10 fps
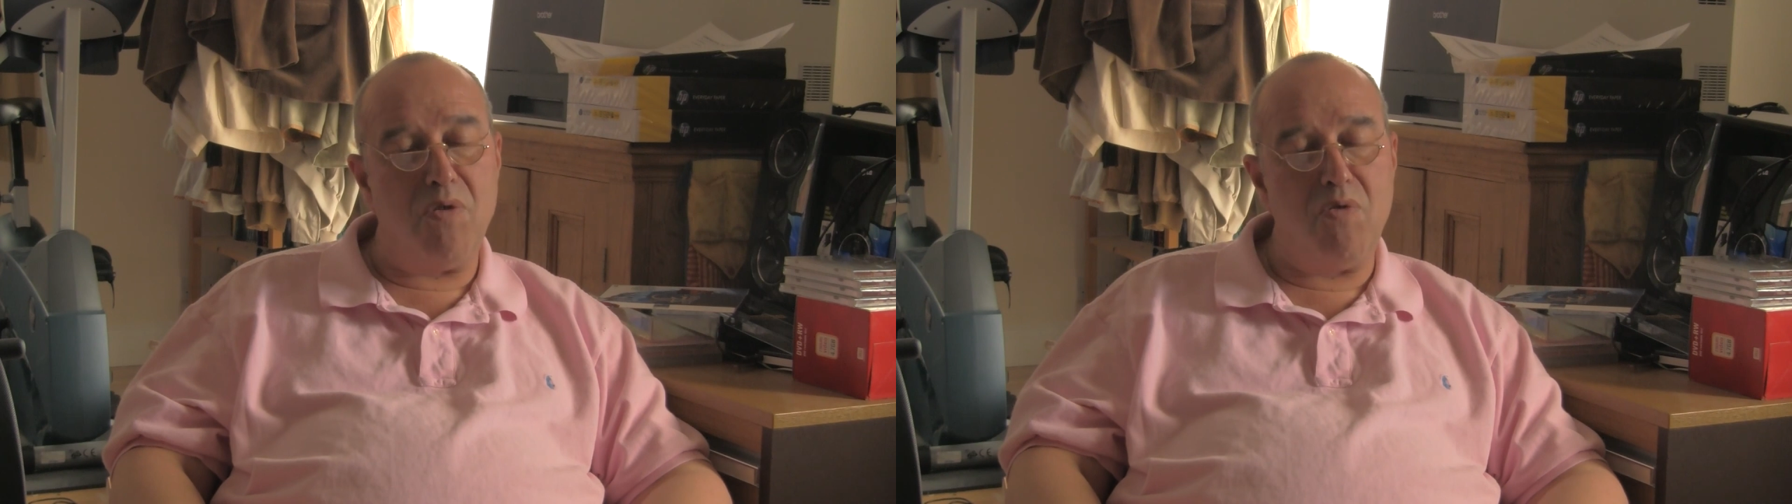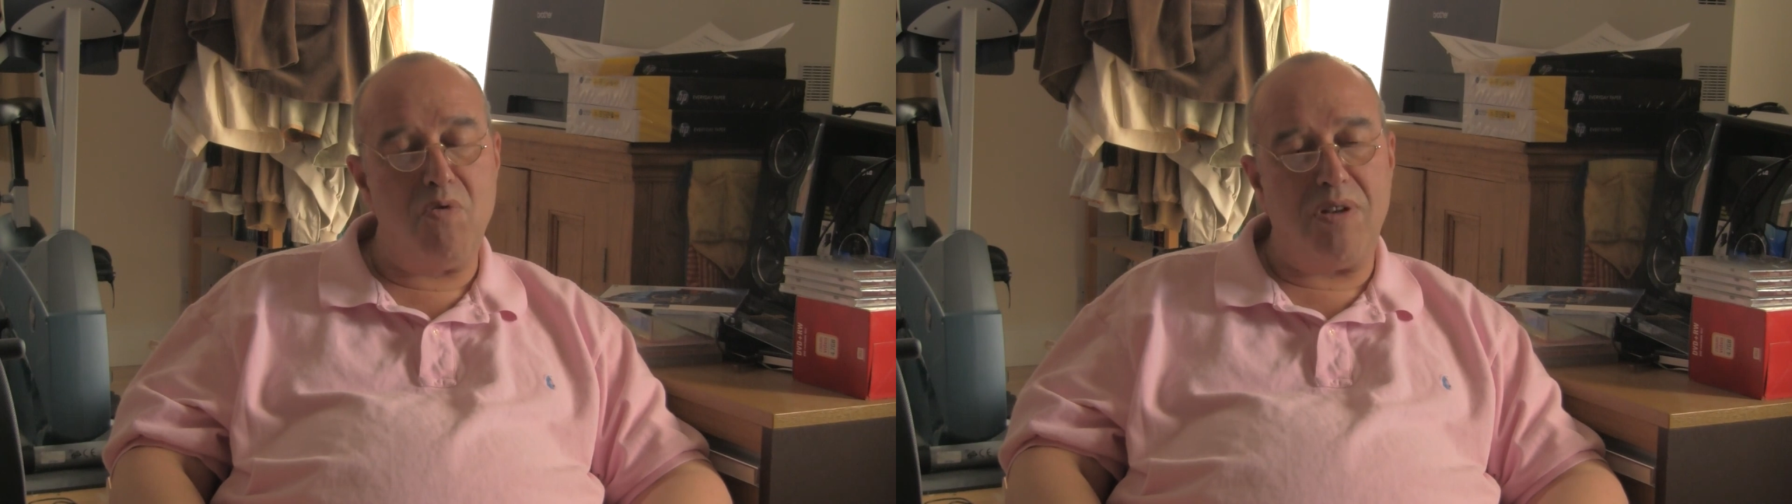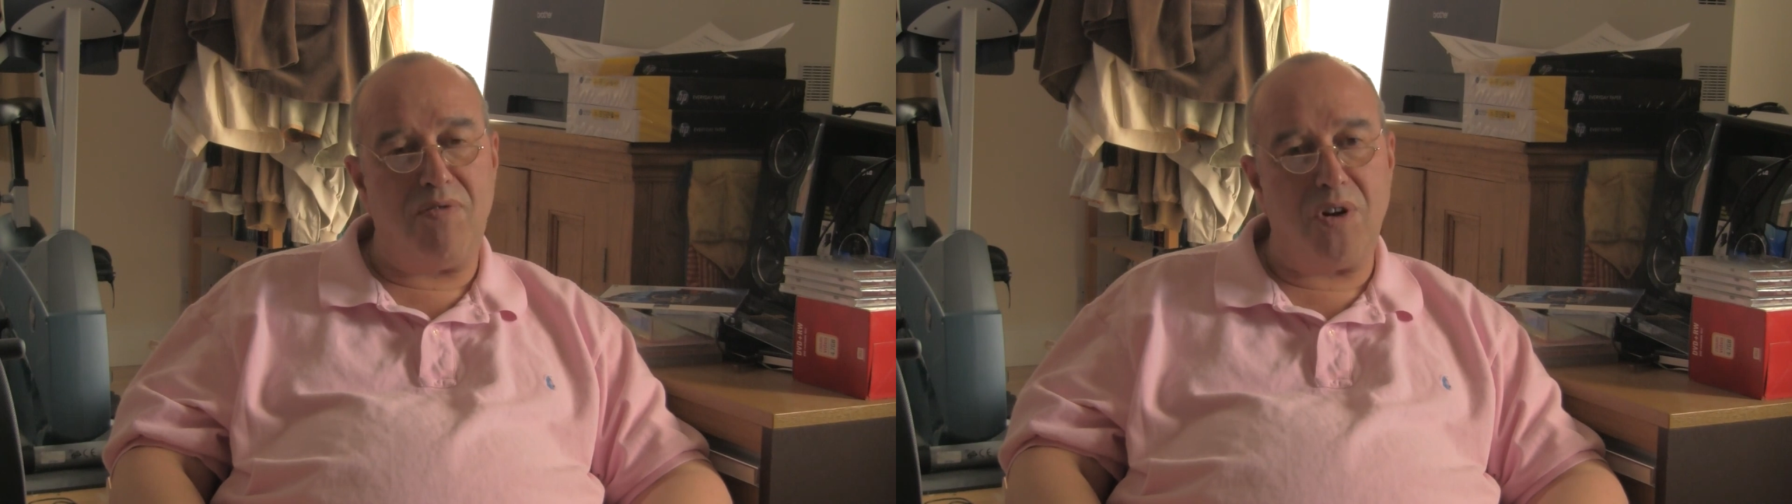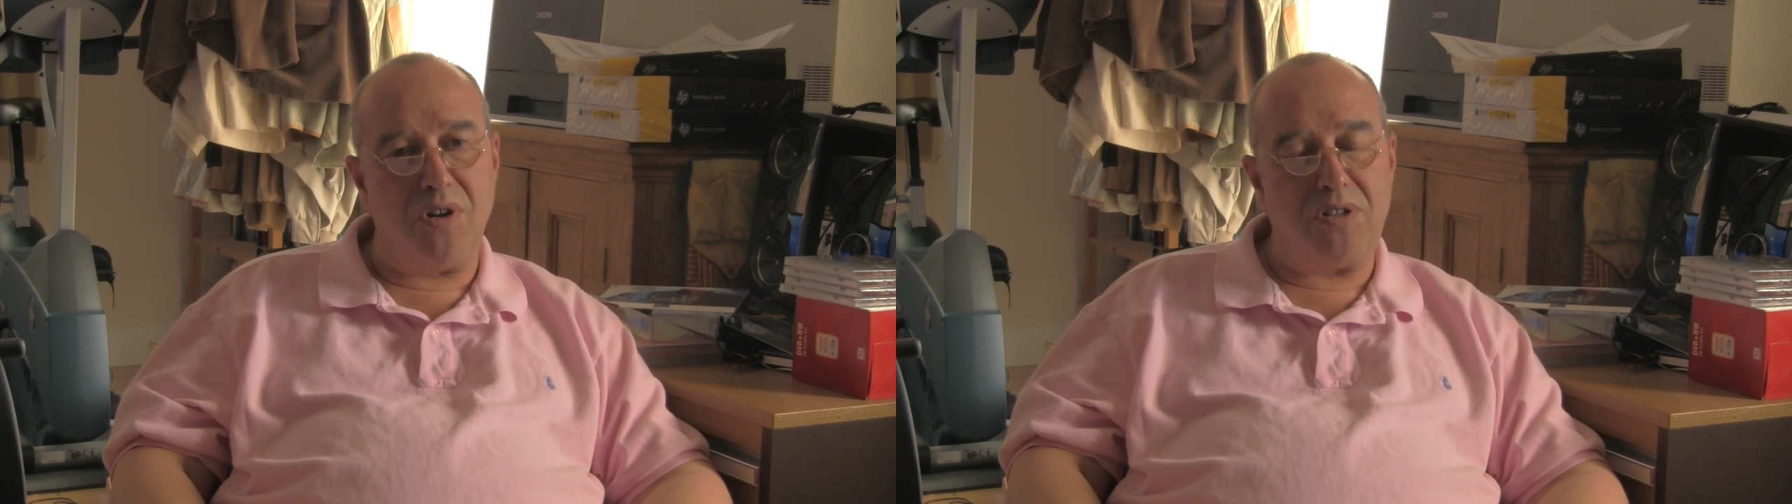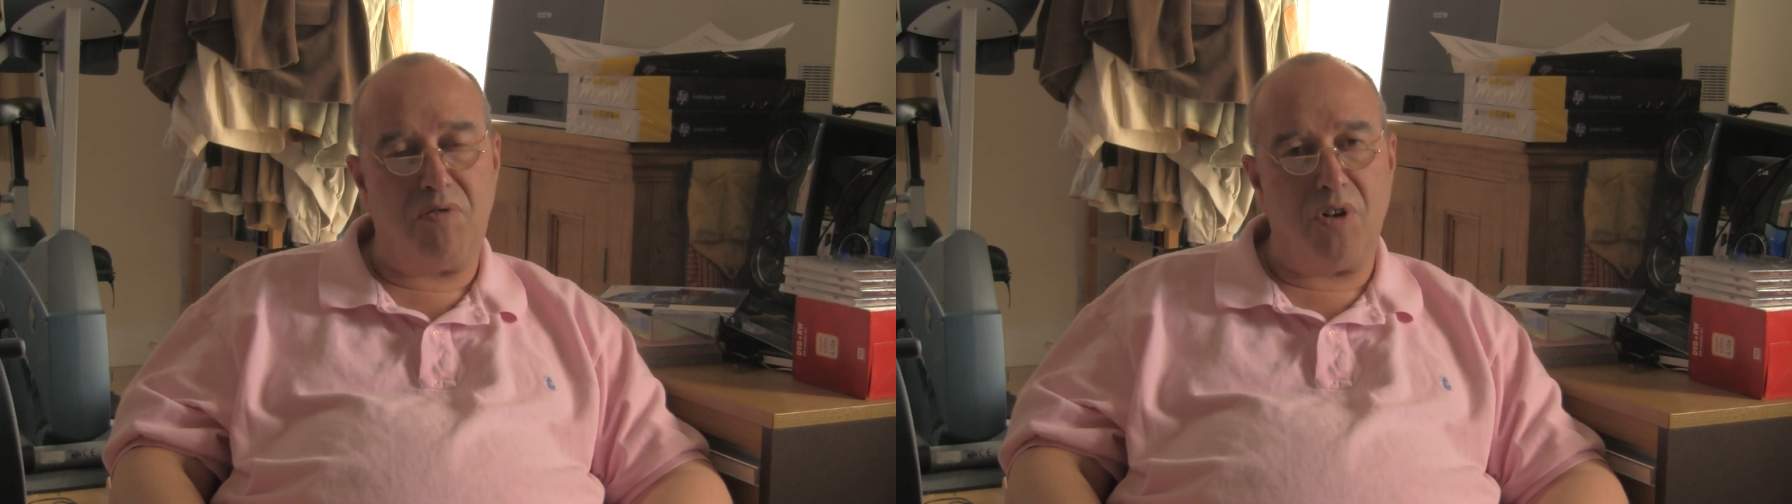oh, you've
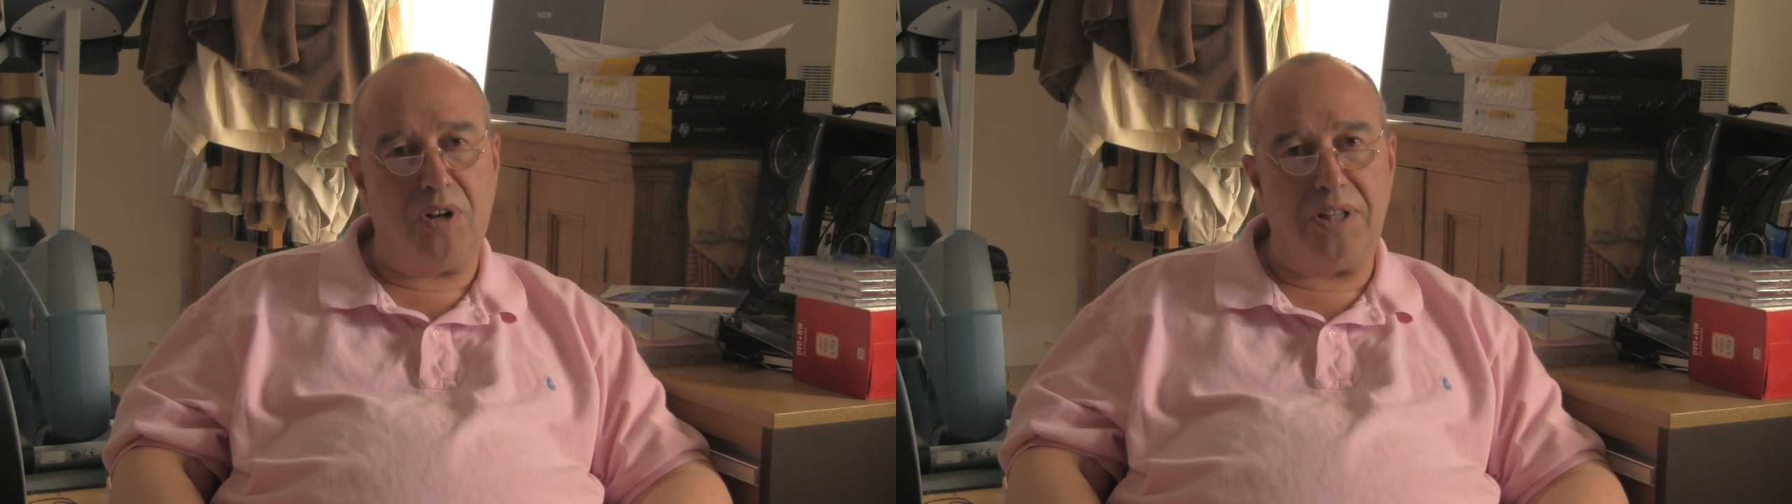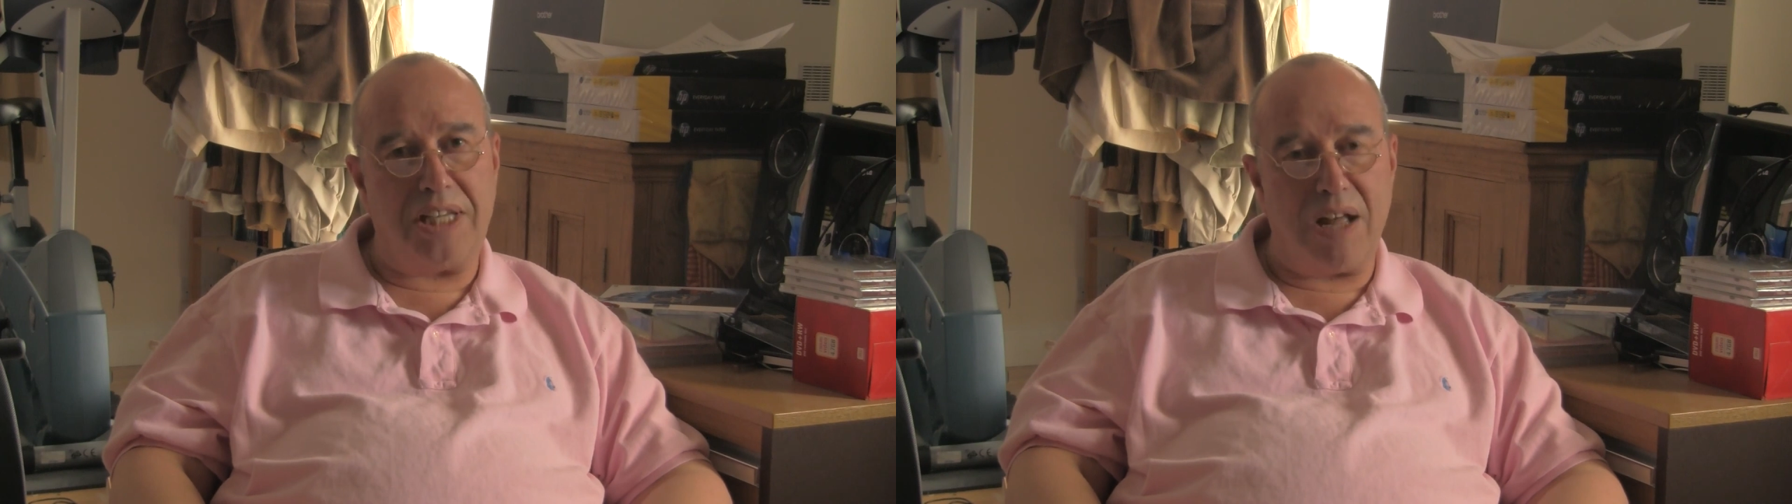got to follow the